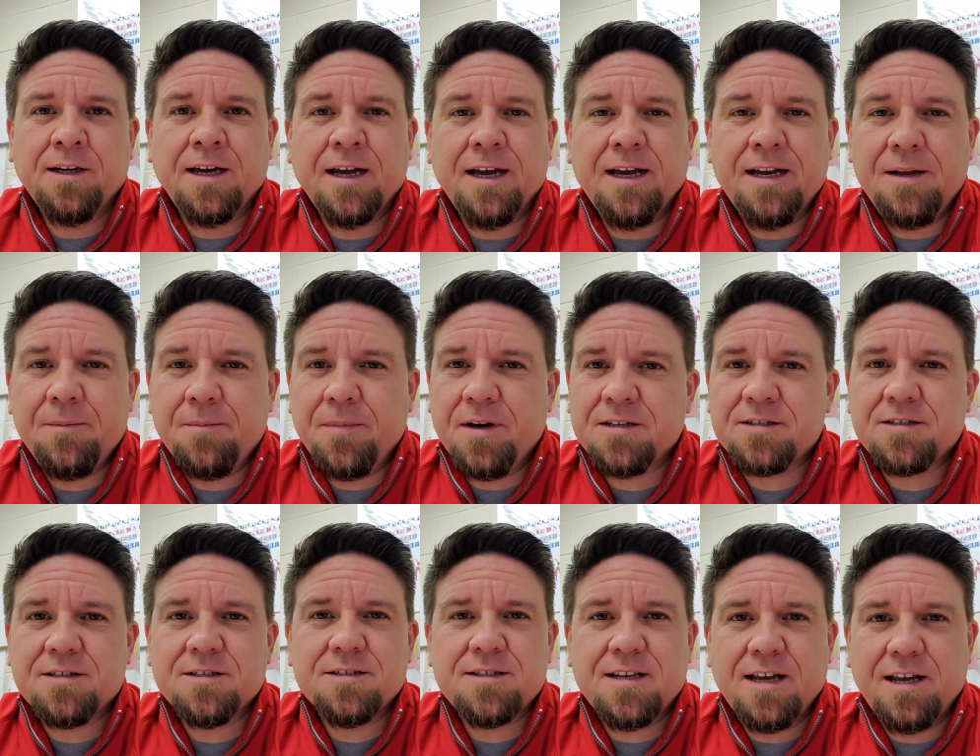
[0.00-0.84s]
any
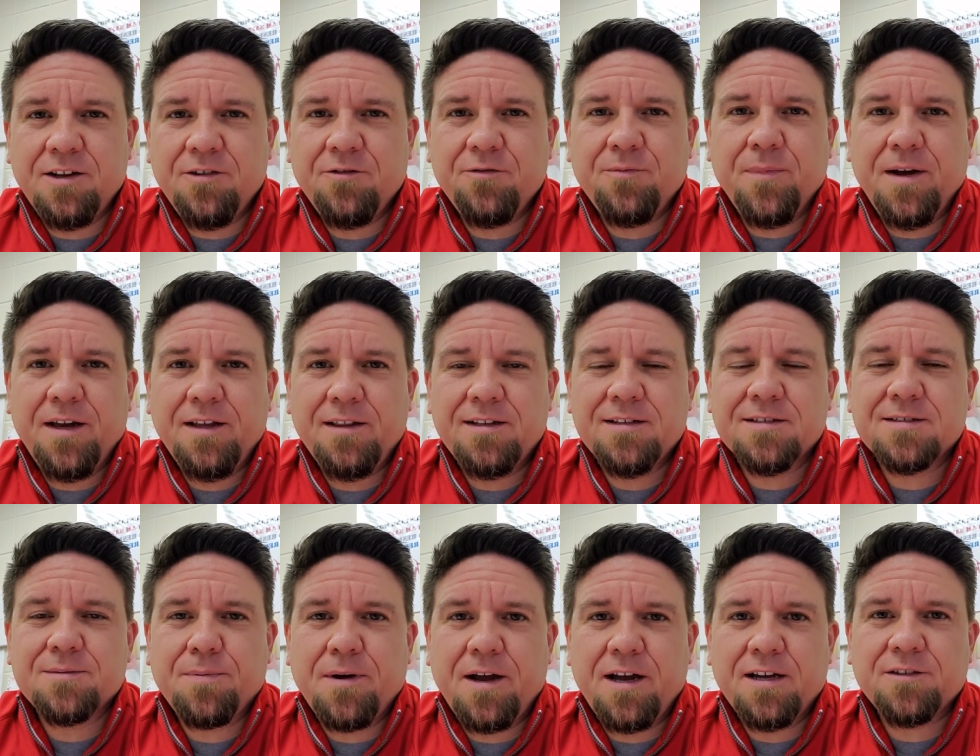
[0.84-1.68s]
messes that you've made
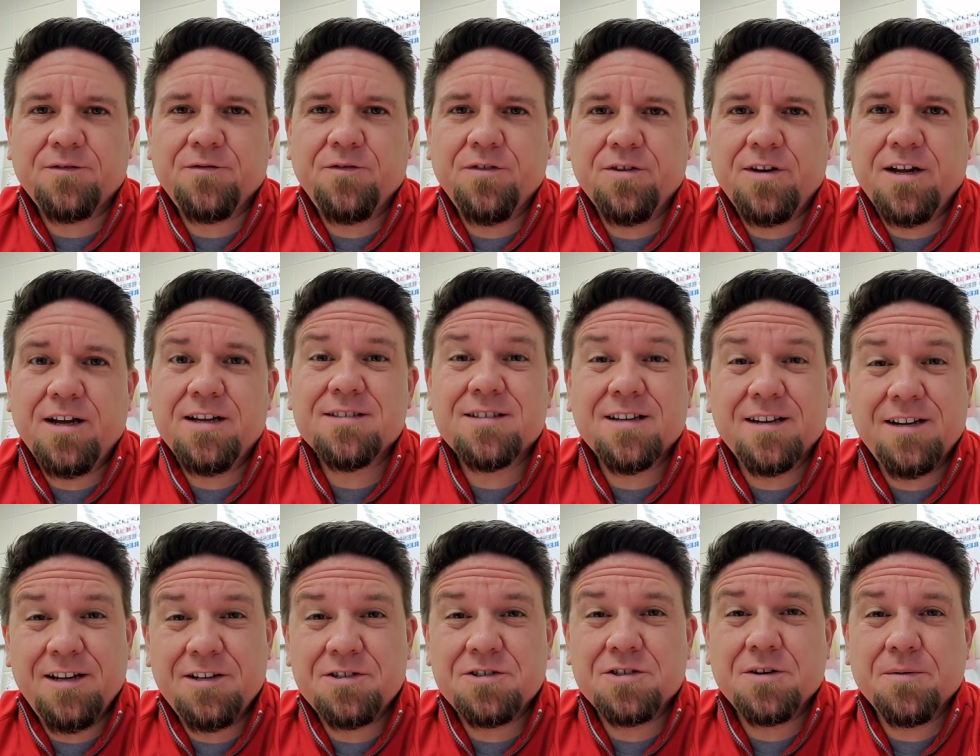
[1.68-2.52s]
these past few days, I
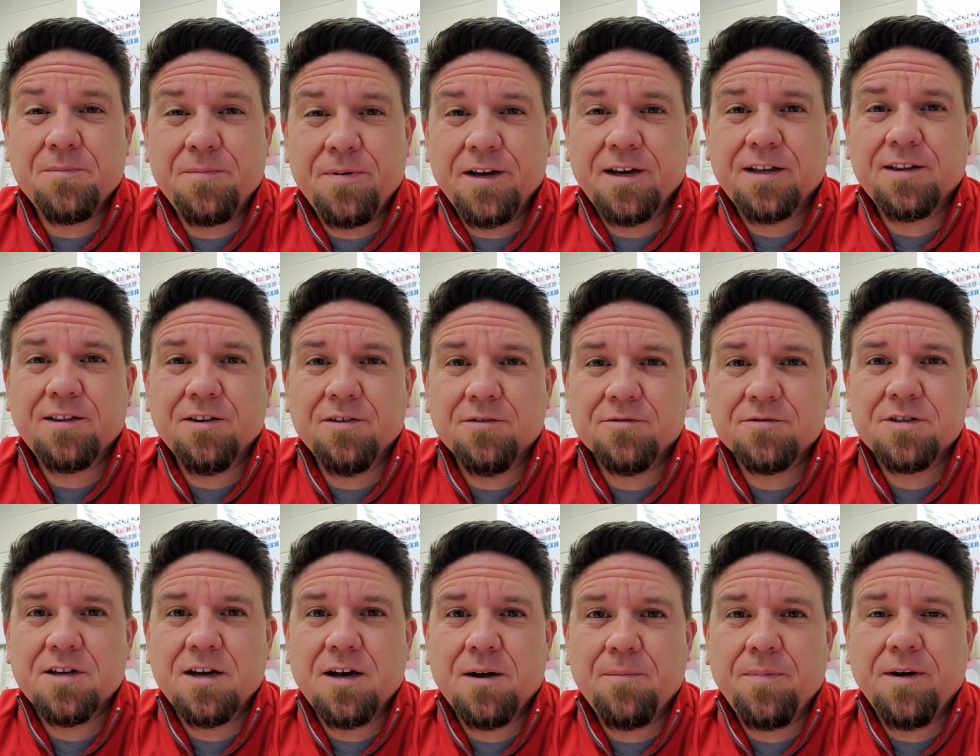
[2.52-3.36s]
need you to pick
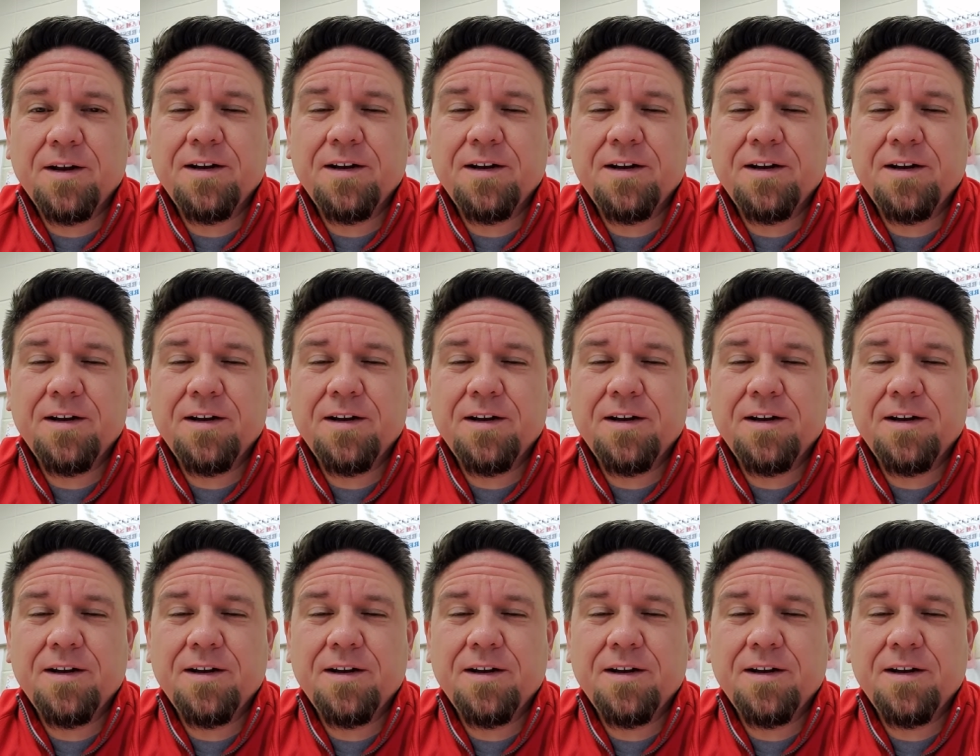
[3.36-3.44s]
those up.